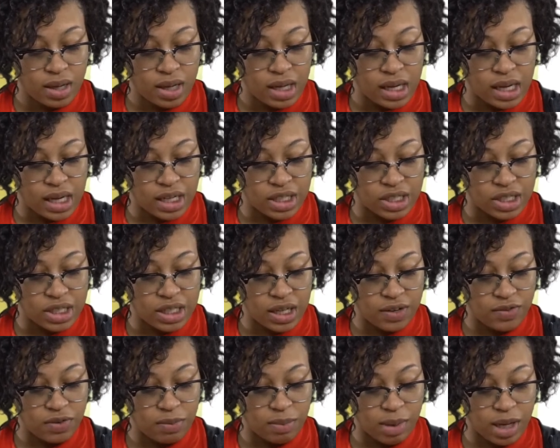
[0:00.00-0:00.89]
And she
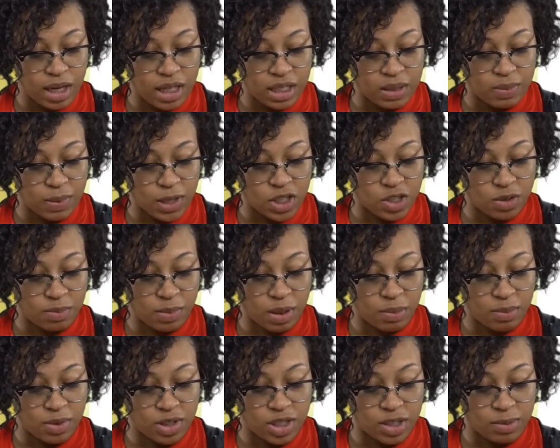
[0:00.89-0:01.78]
even made a special
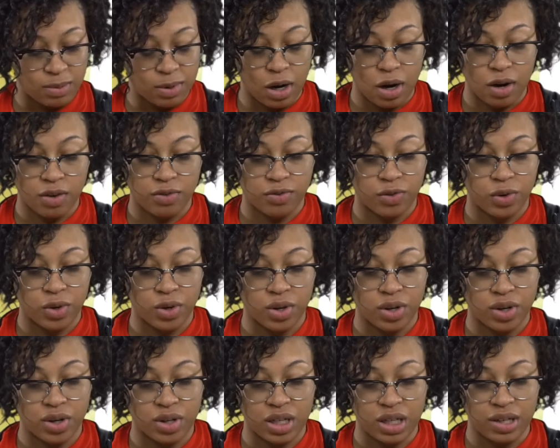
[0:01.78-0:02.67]
membership card for
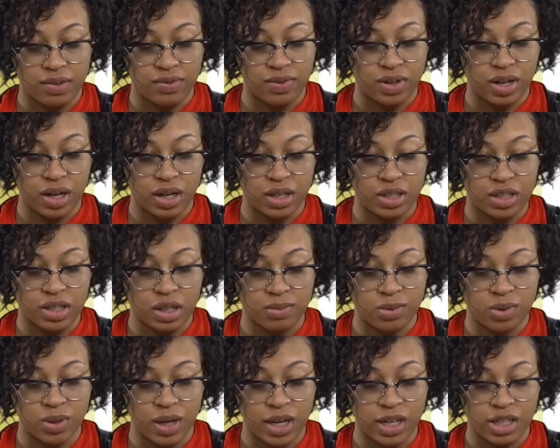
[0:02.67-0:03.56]
her, even a
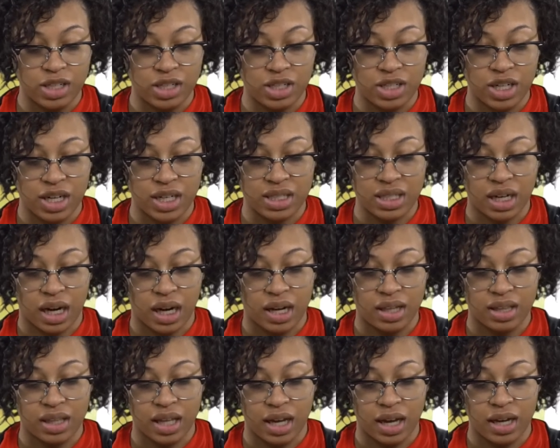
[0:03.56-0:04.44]
WHJ
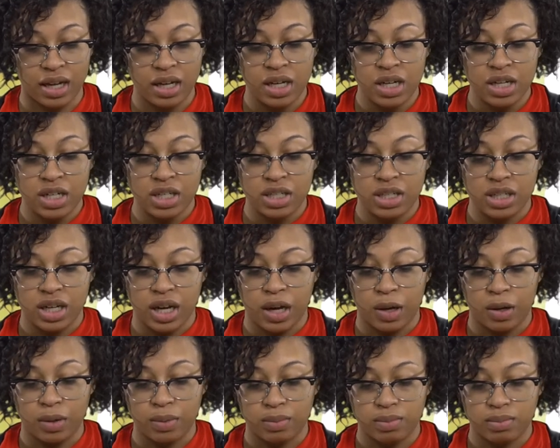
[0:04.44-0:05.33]
sign that
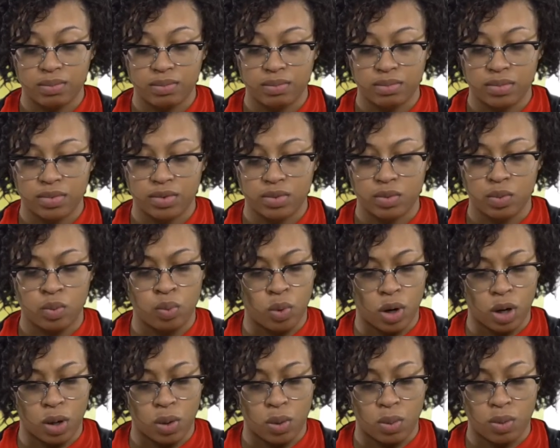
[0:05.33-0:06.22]
helped
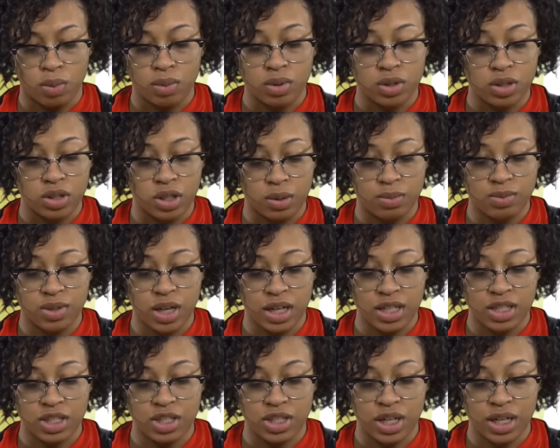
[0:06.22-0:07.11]

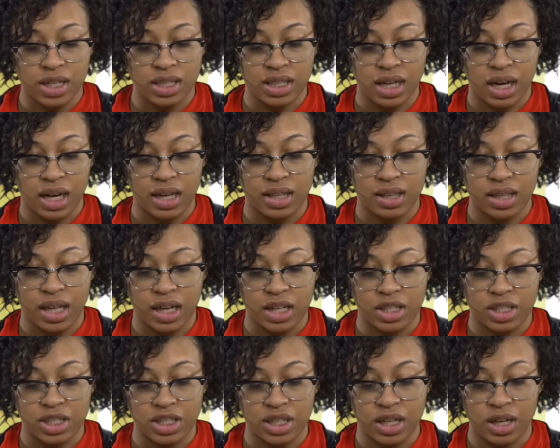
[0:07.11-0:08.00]
WHJ sign that
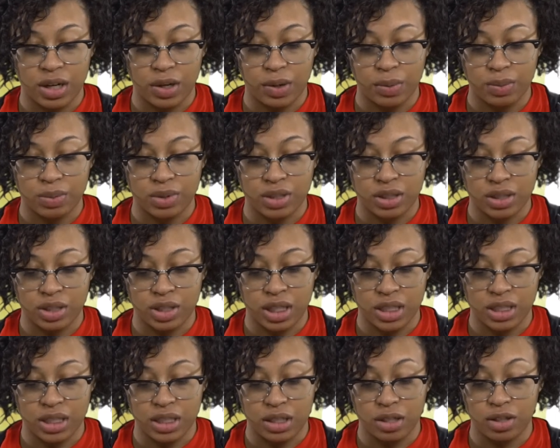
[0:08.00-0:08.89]
she helped
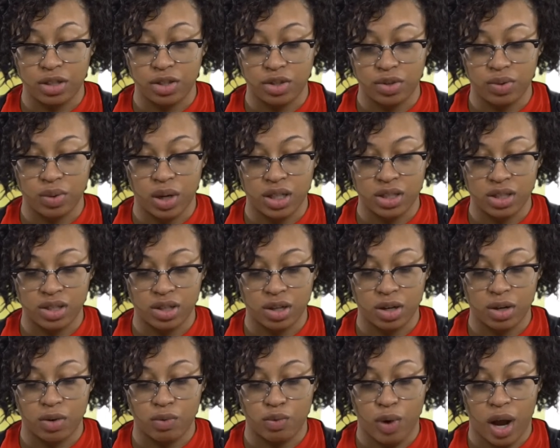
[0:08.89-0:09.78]
Jessie glue onto
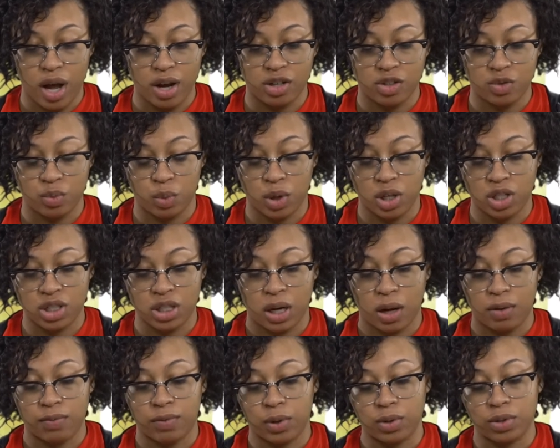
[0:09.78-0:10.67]
her writer's
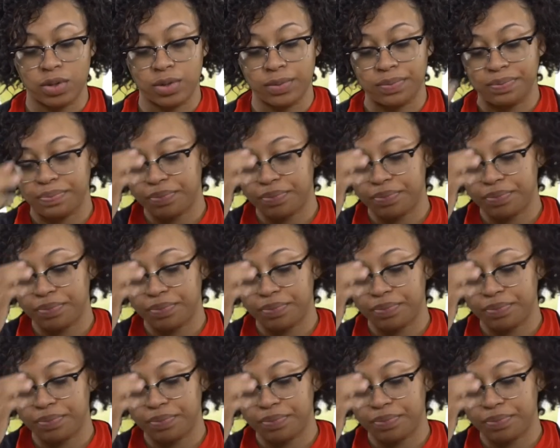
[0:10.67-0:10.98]
workshop folder.